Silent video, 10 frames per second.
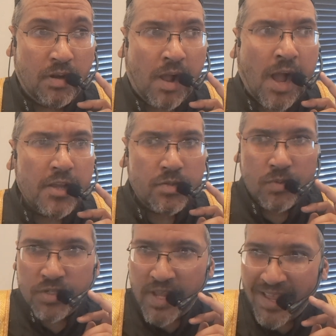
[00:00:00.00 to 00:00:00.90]

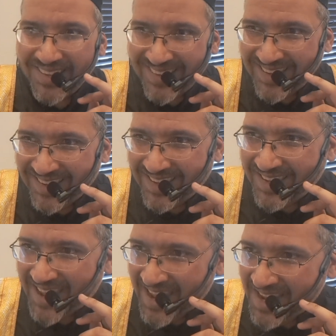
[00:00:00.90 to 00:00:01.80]
Asul Jahiliya,
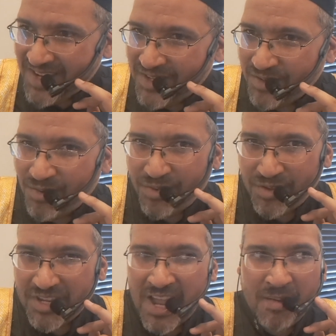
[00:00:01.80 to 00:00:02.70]
the age or the
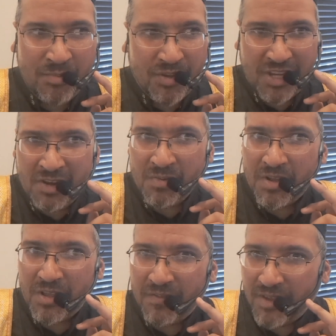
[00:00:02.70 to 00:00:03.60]
time or the era
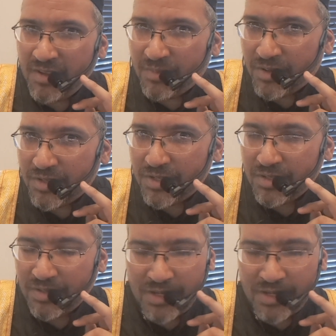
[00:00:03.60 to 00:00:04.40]
of ignorance.